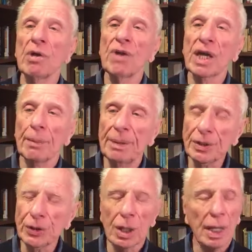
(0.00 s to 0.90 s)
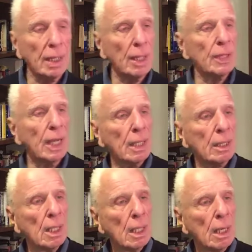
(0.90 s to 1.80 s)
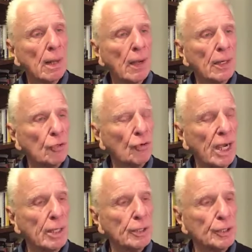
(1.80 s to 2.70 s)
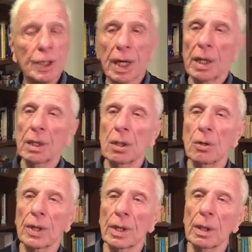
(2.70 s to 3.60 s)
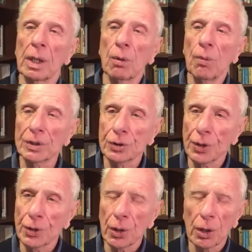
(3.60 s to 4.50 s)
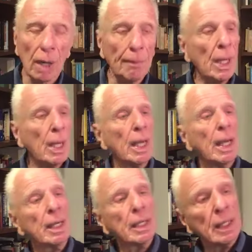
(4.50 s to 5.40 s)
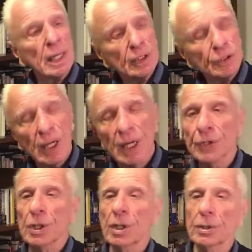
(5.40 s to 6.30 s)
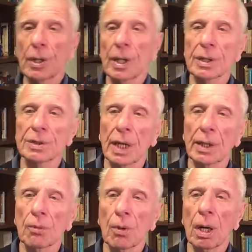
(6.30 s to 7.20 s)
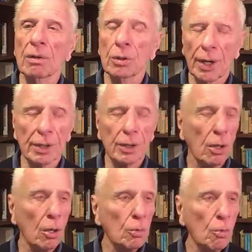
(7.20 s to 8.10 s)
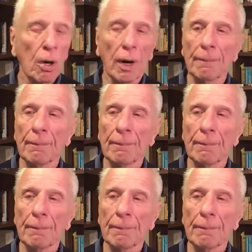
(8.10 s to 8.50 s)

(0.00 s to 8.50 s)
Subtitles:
recapitulated that on a grander scale in Western Europe and in East Asia during the Cold War.